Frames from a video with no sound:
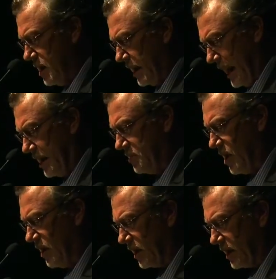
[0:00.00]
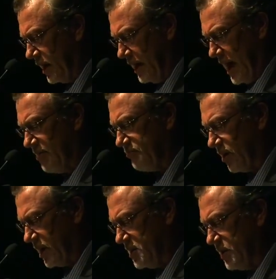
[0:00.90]
in Latin America, in
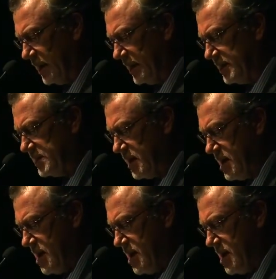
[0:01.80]
Africa, in the Middle East,